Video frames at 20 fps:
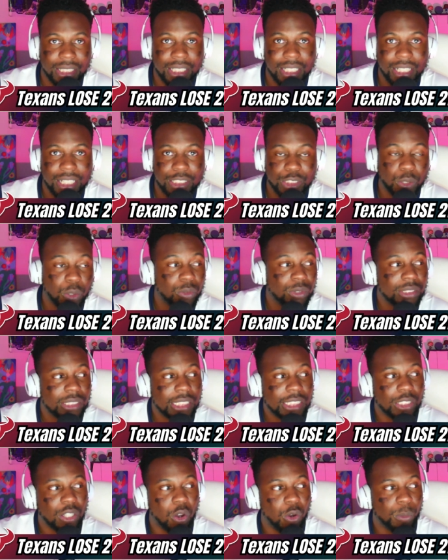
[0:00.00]
So
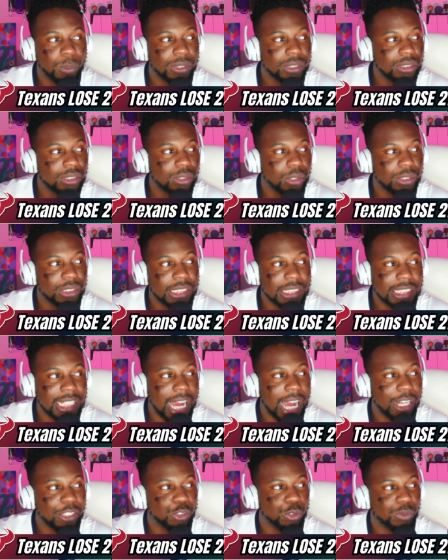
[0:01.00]
these homers or these
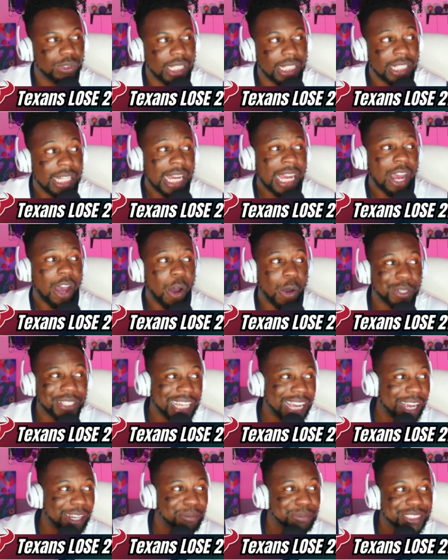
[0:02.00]
guys who think, oh
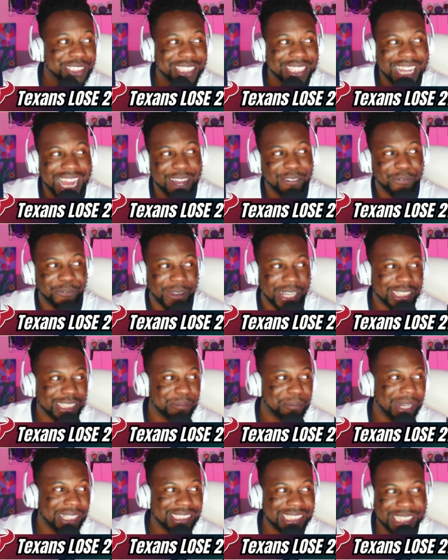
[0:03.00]
yeah, I'm just going to have faith in
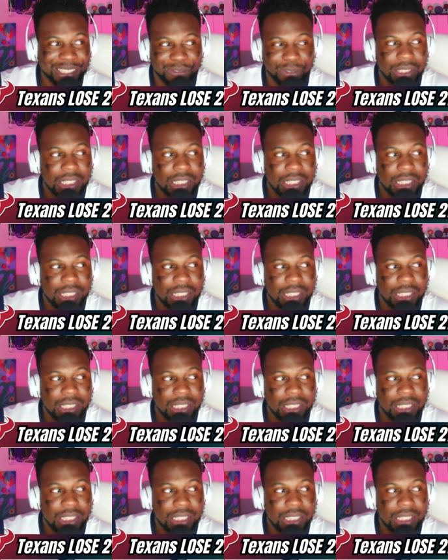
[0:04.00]
my team for,